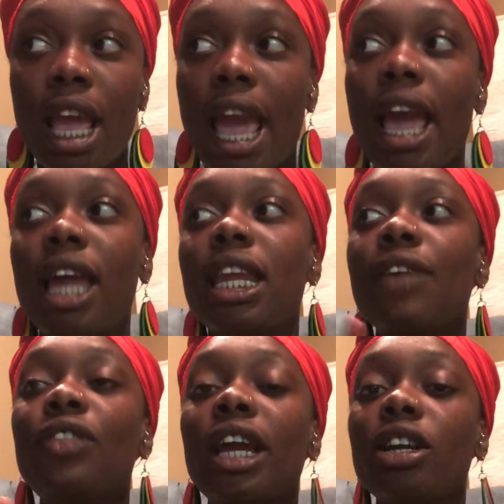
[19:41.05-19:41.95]
And
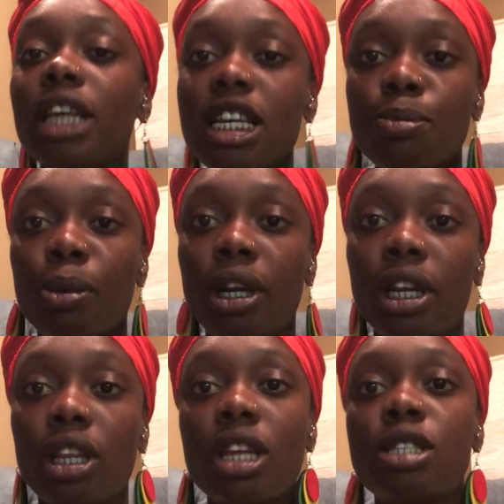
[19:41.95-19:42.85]
if they're
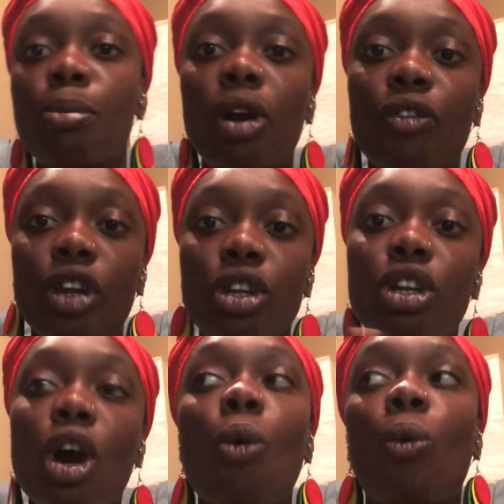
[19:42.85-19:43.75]
desperate, it's important for you to
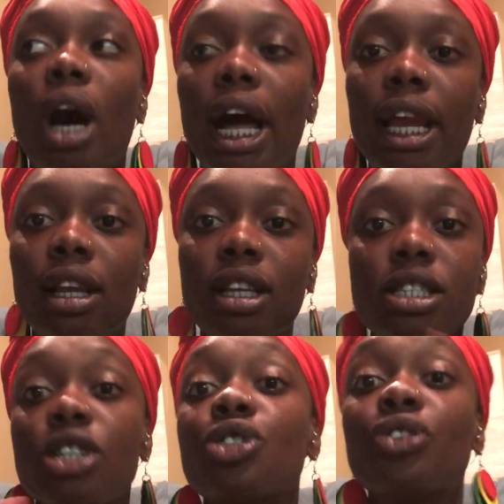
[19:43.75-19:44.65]
know why.
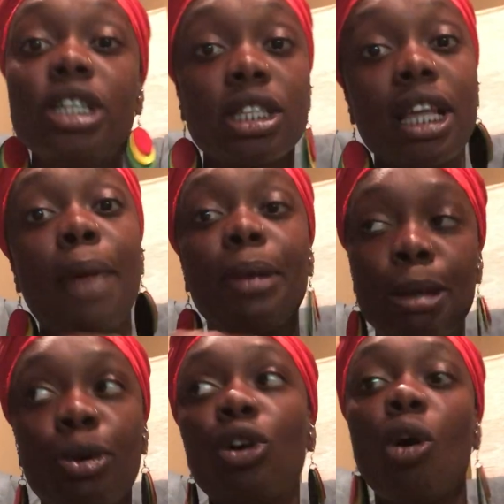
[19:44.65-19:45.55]
Because there's a reason that
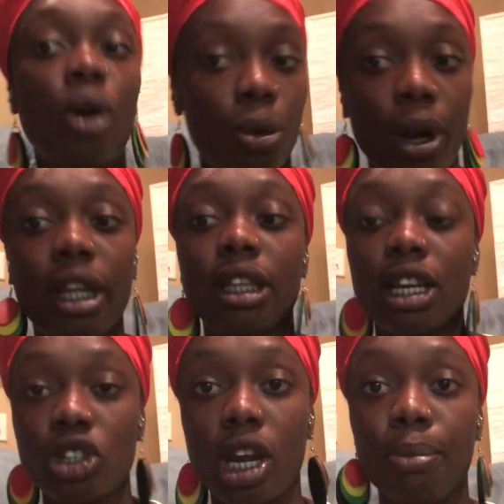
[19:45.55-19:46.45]
people don't want to work at
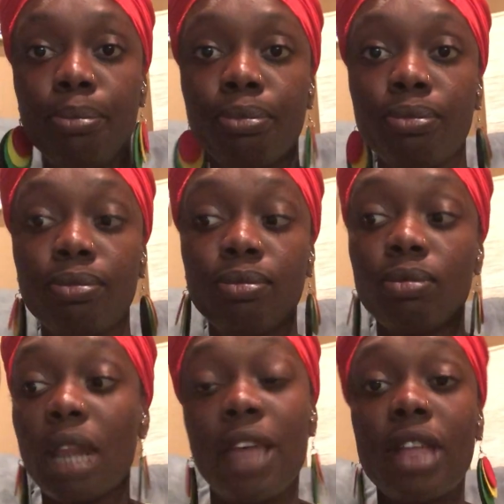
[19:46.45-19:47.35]
that job.
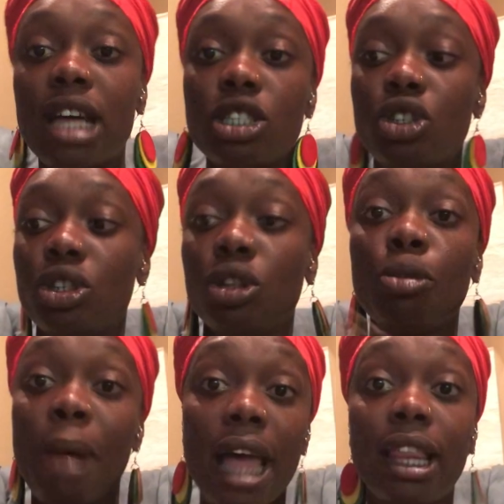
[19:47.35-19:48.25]
And that's the
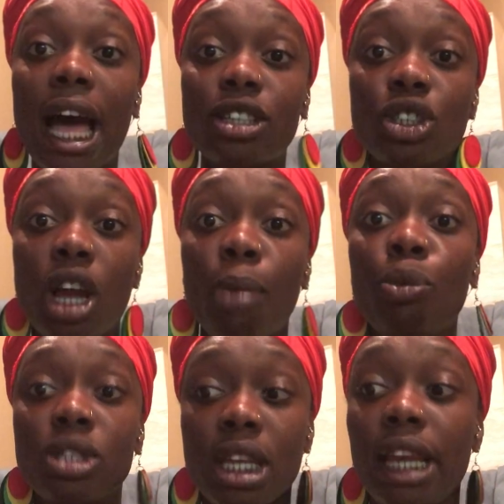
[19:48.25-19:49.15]
truth. My last
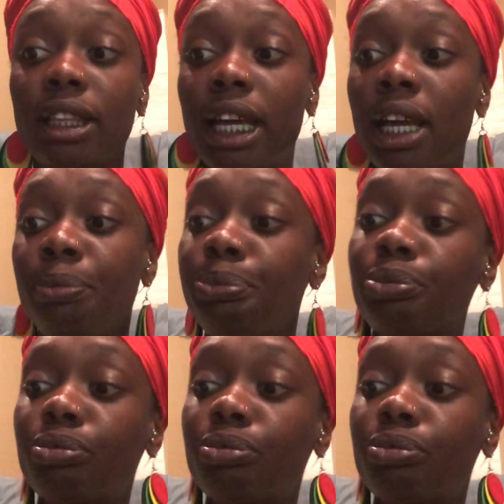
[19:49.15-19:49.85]
job was like that.